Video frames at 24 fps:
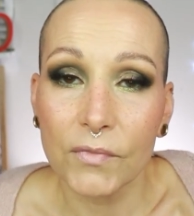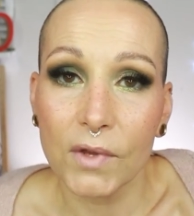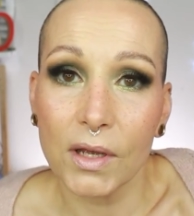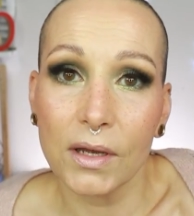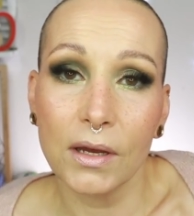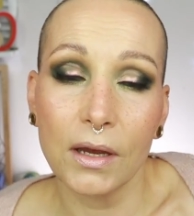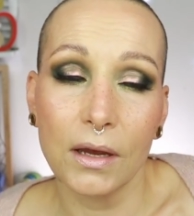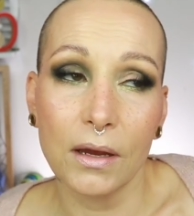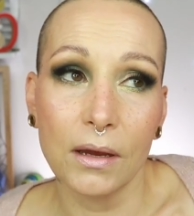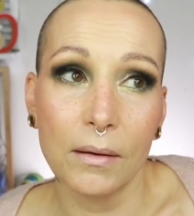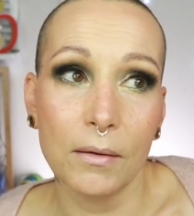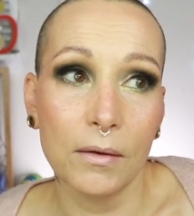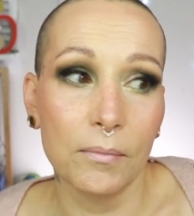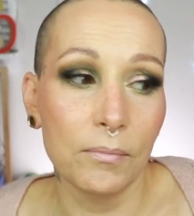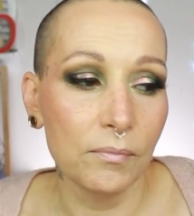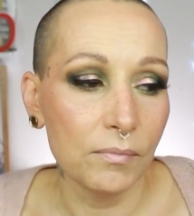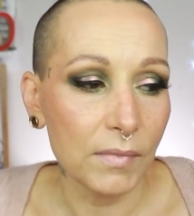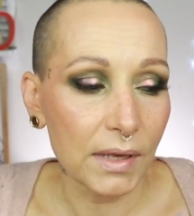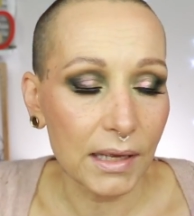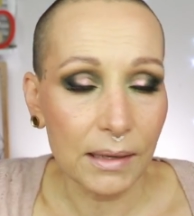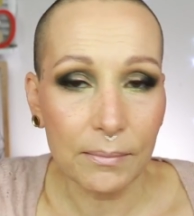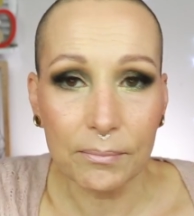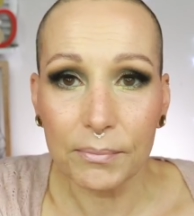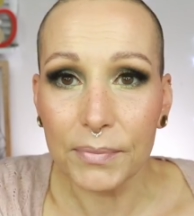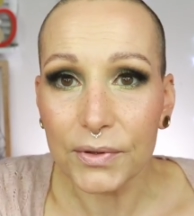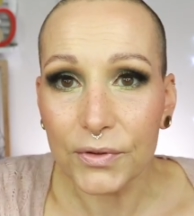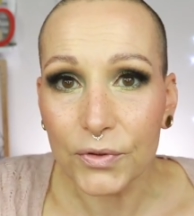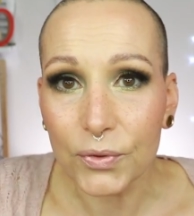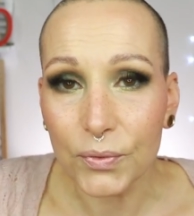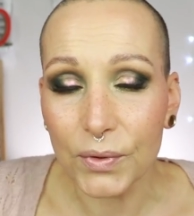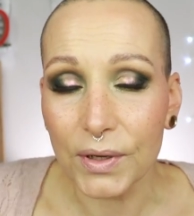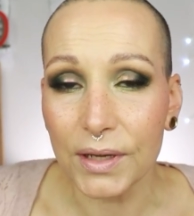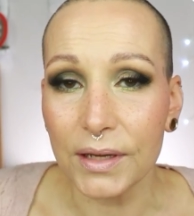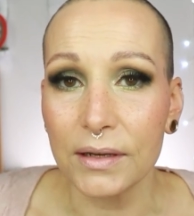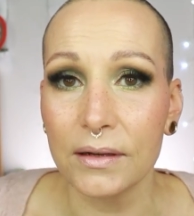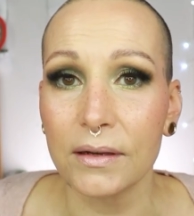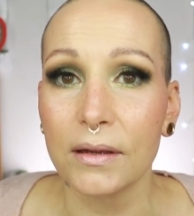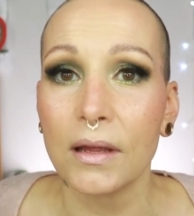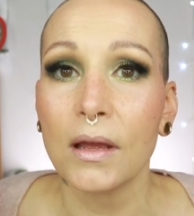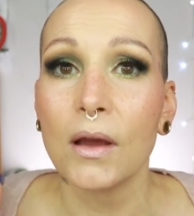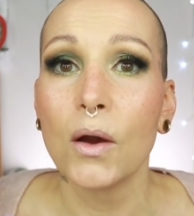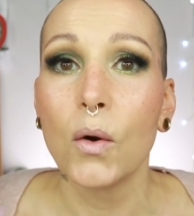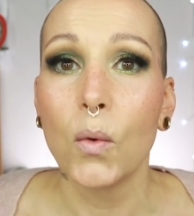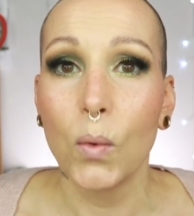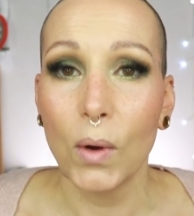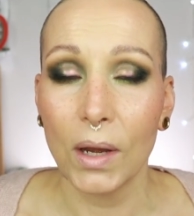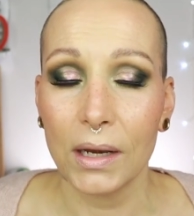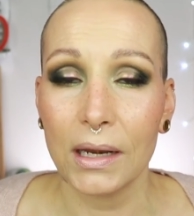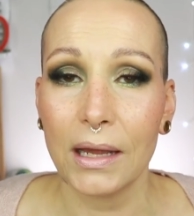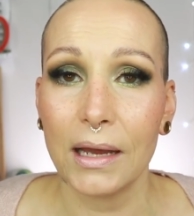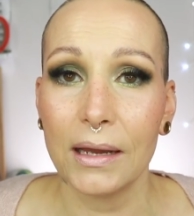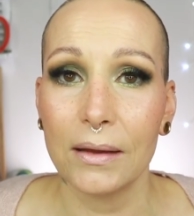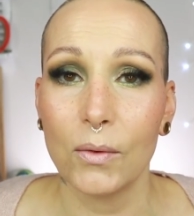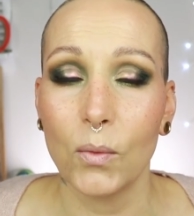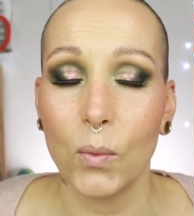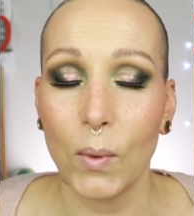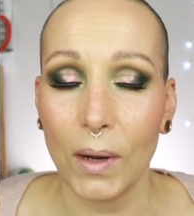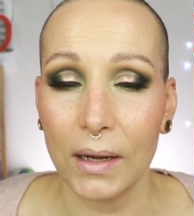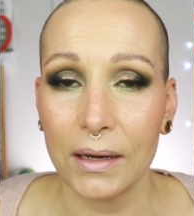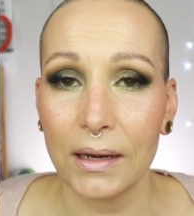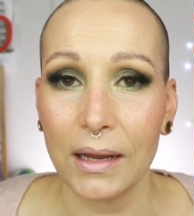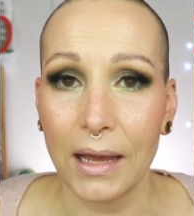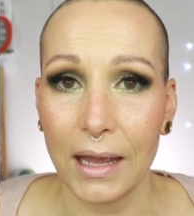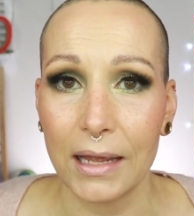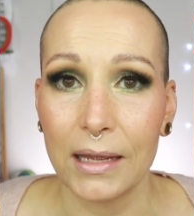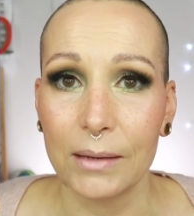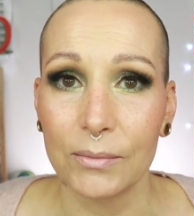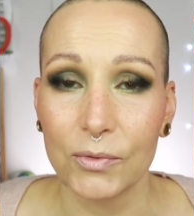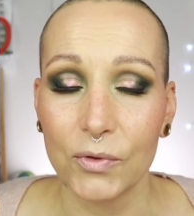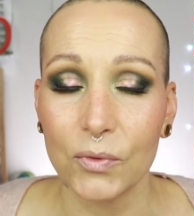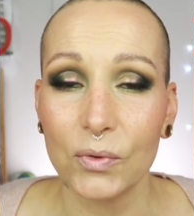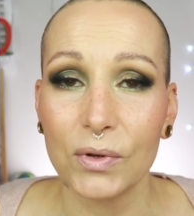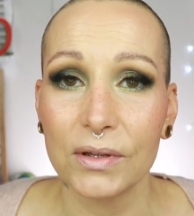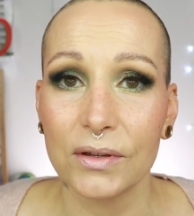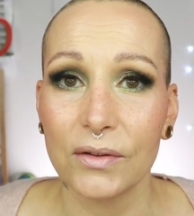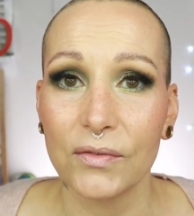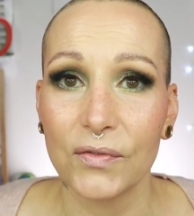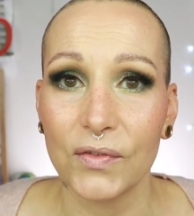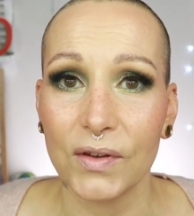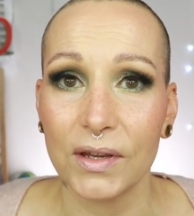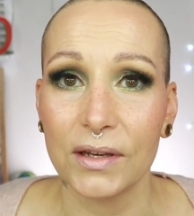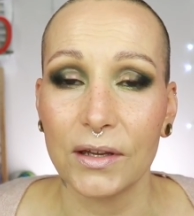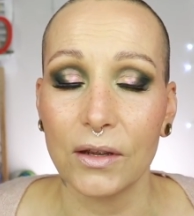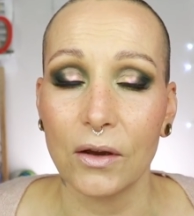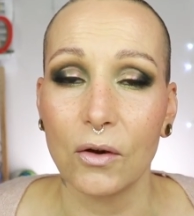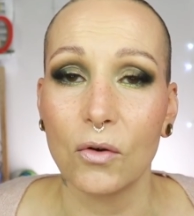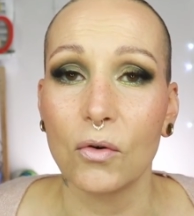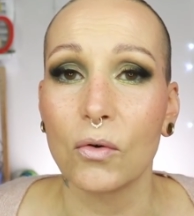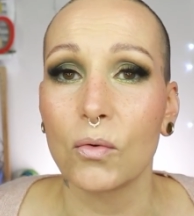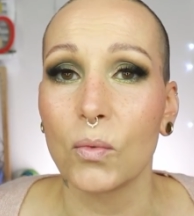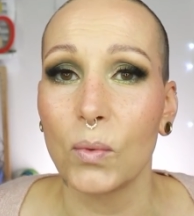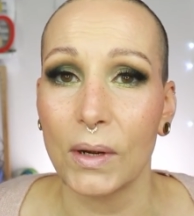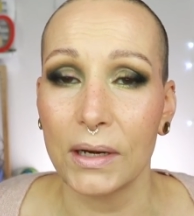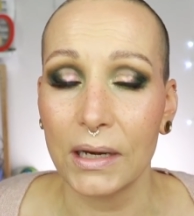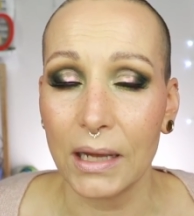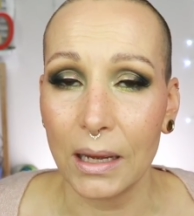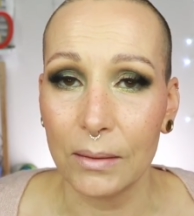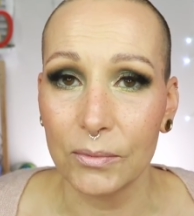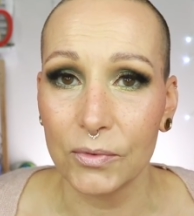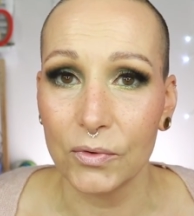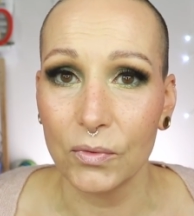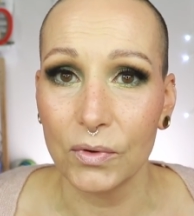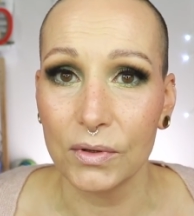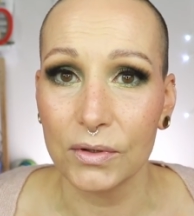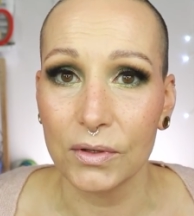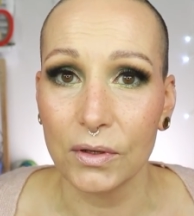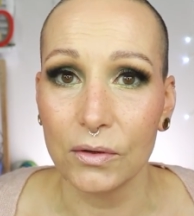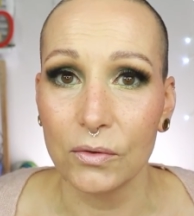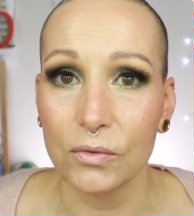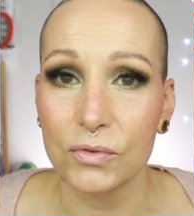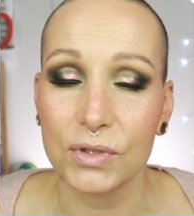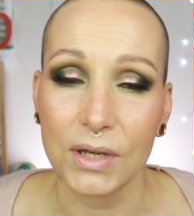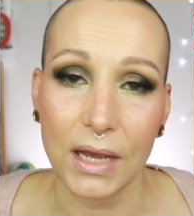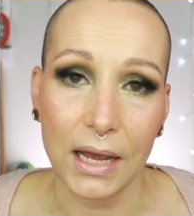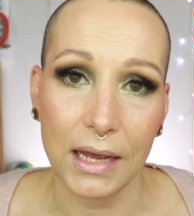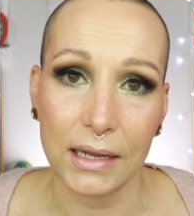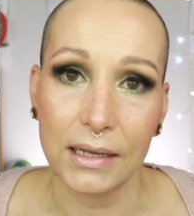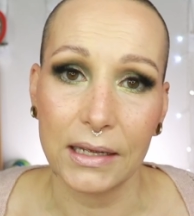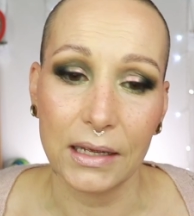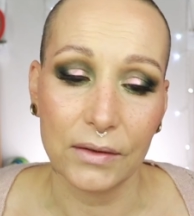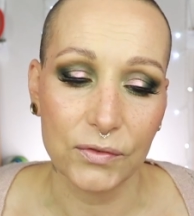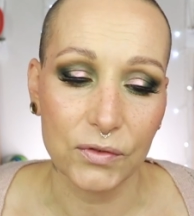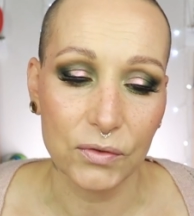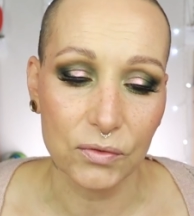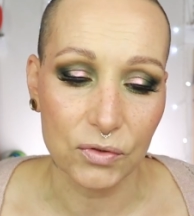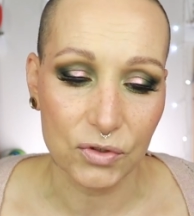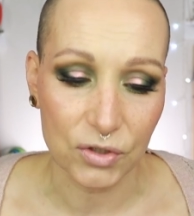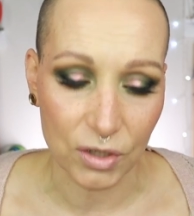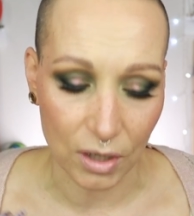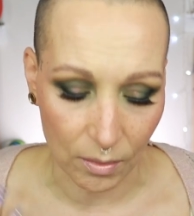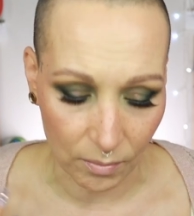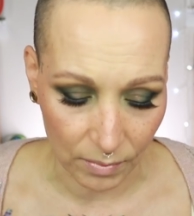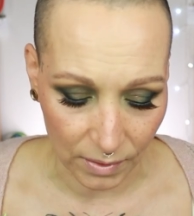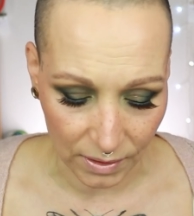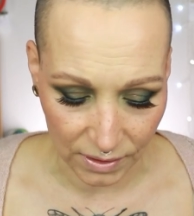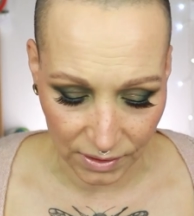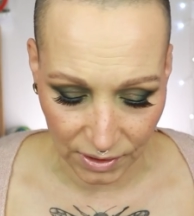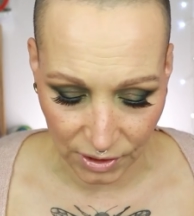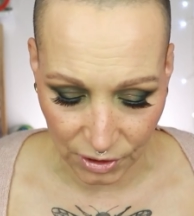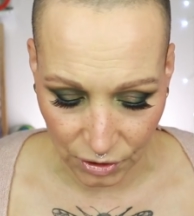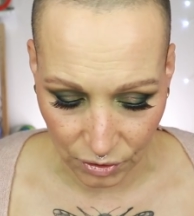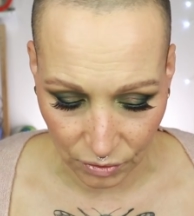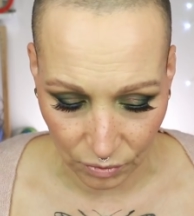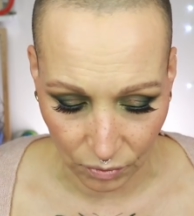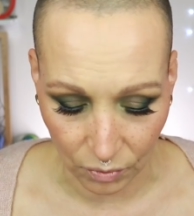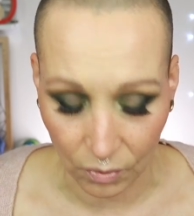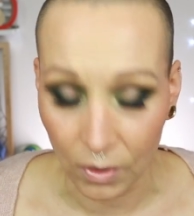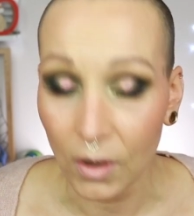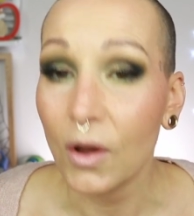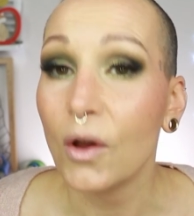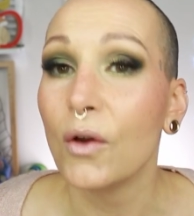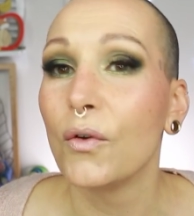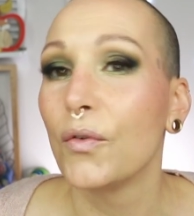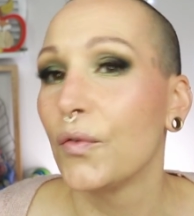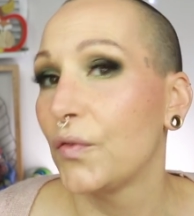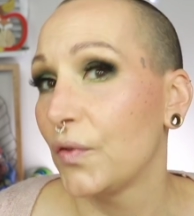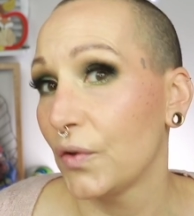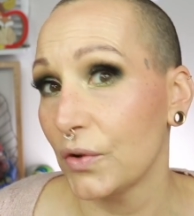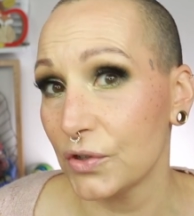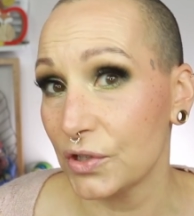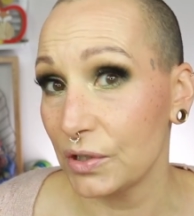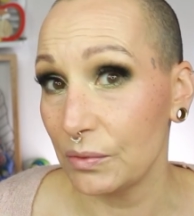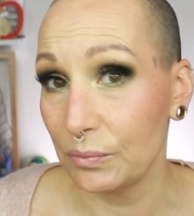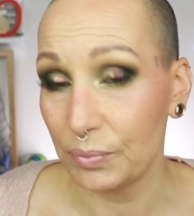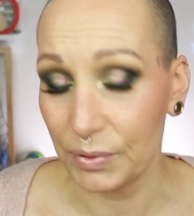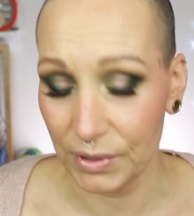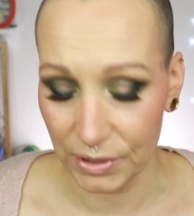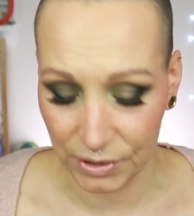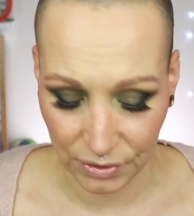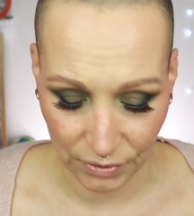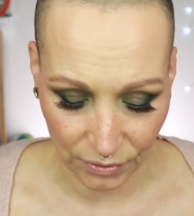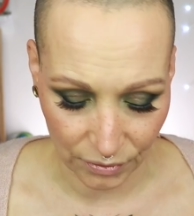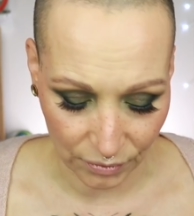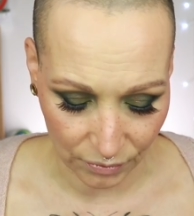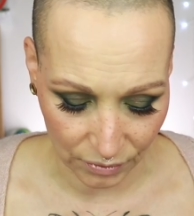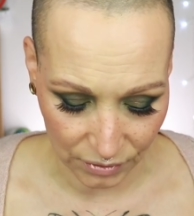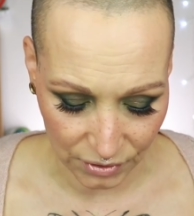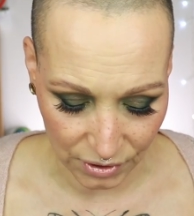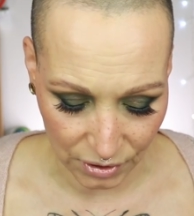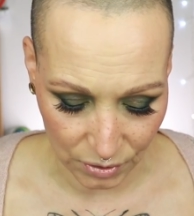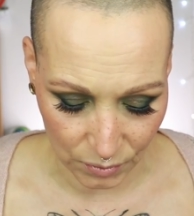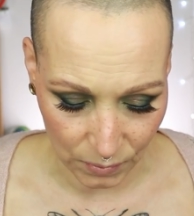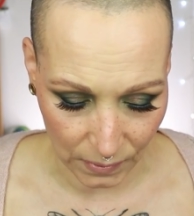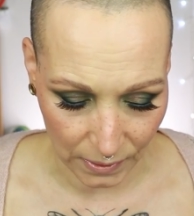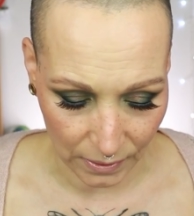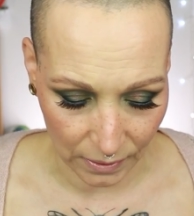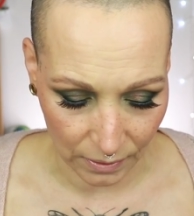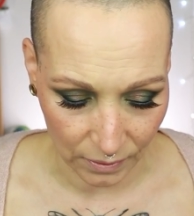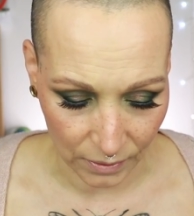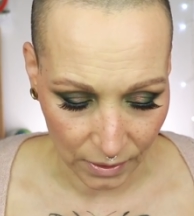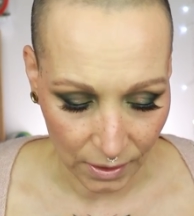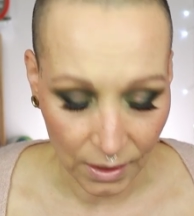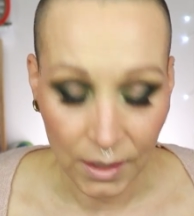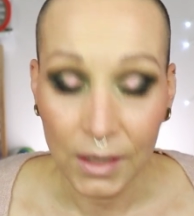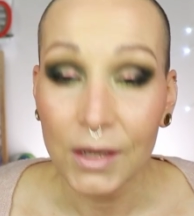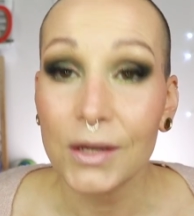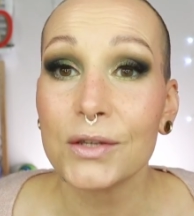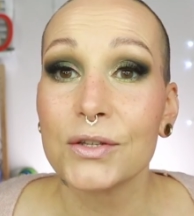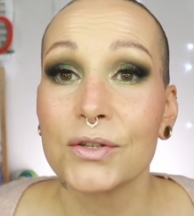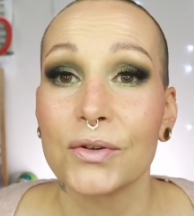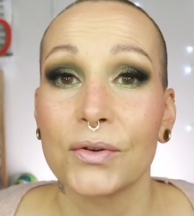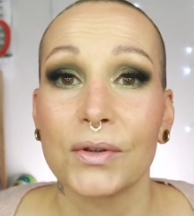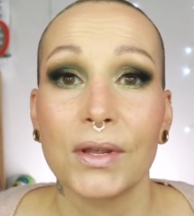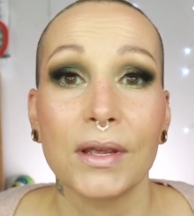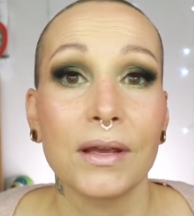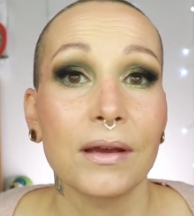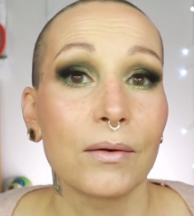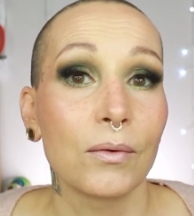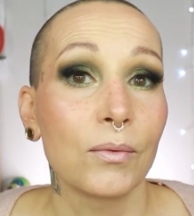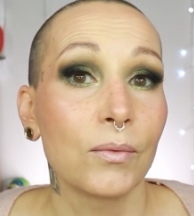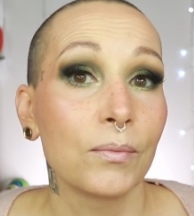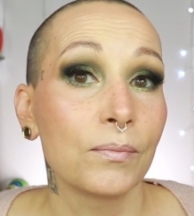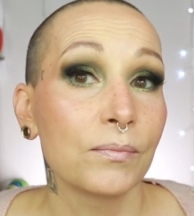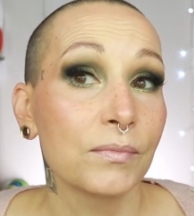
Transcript: um, in between well I, when I am doing the video or when I'm doing the looks I give you some additional first impression thoughts as well so yeah